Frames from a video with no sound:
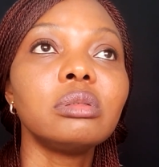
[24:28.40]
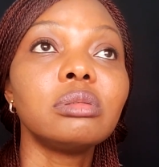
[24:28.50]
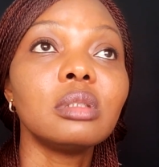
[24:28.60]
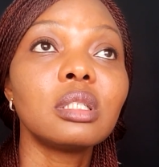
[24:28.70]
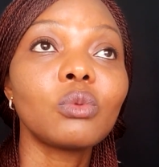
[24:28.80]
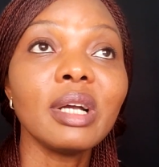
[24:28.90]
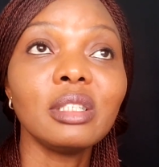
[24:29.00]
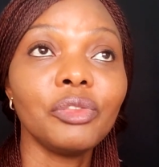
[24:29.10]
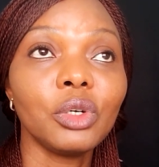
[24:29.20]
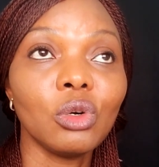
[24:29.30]
it's quite
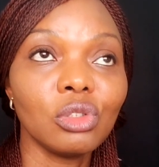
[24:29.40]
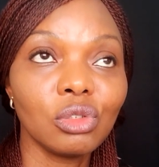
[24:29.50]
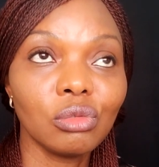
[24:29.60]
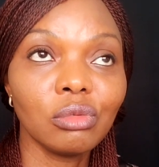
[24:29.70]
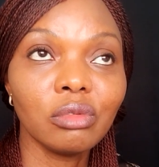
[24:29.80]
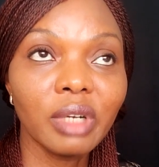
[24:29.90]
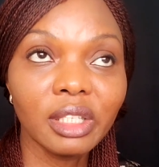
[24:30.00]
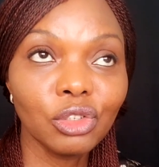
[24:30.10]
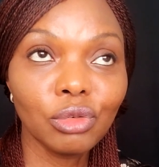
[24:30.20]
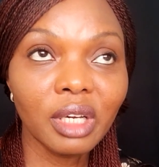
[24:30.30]
difficult to
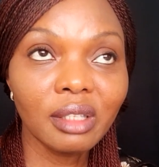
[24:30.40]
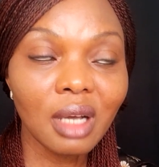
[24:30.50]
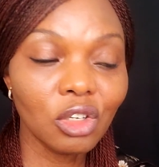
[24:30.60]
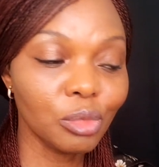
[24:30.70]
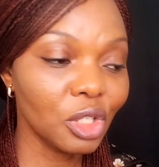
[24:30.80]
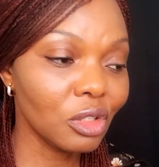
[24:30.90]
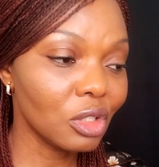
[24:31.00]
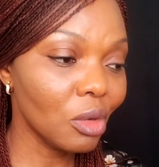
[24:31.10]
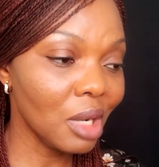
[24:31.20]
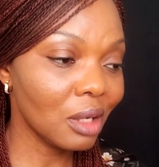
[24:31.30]
rate UK towns because
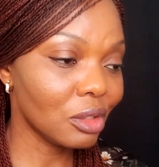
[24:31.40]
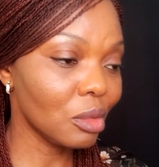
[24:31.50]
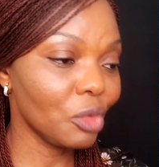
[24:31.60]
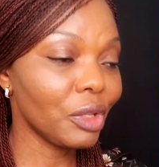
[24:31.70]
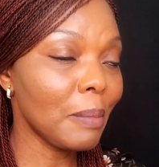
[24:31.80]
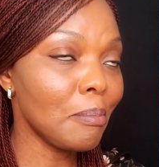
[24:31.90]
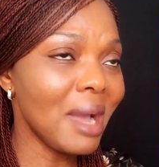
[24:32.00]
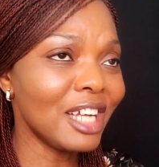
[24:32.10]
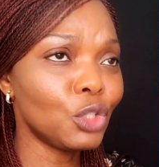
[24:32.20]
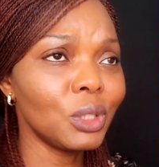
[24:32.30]
somehow some of them
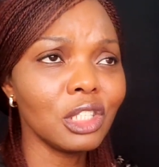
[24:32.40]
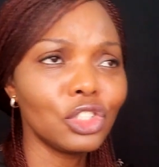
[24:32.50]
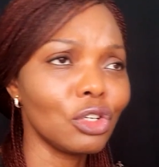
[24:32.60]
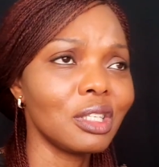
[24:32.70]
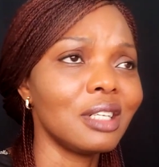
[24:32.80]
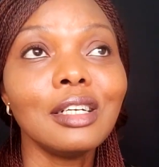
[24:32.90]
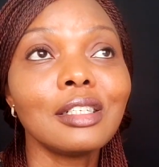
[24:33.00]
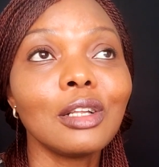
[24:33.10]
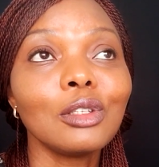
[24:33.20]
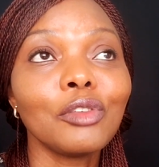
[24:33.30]
merge with each other.
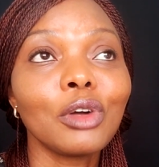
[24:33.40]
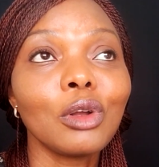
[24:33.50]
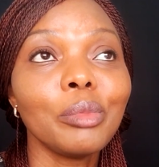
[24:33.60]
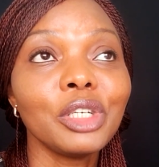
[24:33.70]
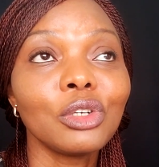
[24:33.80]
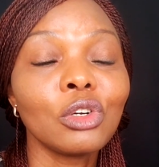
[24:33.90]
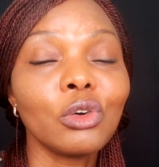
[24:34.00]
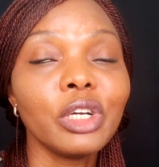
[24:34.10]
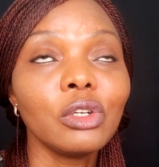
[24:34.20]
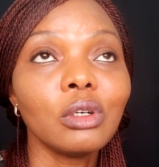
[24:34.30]
There's a lot of conurbation
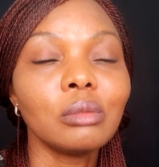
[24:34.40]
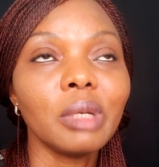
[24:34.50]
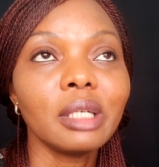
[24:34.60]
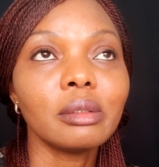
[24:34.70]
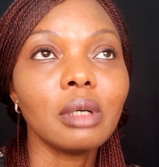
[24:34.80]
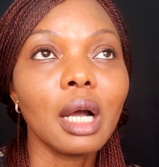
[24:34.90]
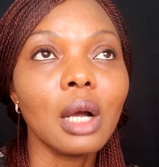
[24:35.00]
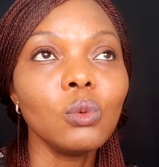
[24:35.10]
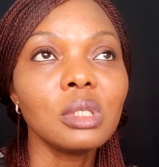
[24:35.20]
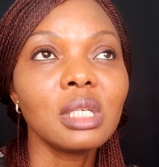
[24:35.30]
going on, but
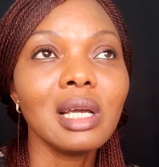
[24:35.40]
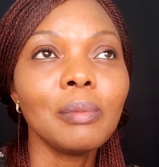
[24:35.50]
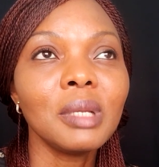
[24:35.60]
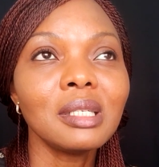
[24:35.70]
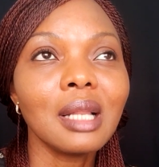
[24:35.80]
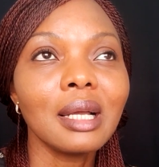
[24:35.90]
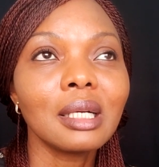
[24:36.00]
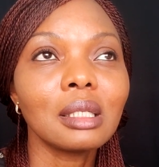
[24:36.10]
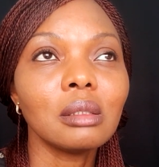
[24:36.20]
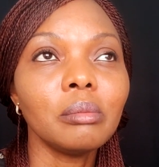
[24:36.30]
I would say a place
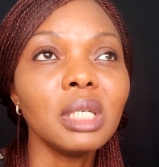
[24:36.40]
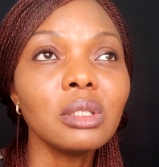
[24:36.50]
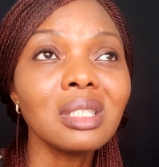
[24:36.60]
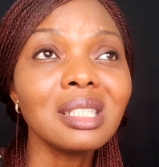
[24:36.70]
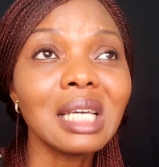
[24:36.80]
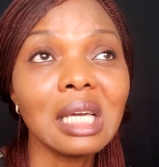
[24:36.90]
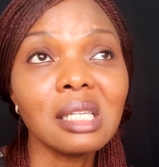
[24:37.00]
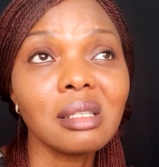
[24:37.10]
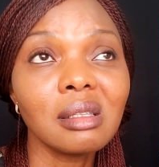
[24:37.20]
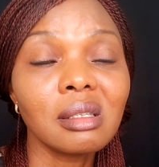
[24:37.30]
like Milton
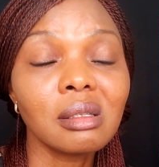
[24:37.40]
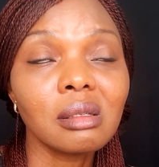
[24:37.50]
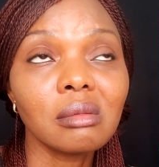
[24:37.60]
Keynes,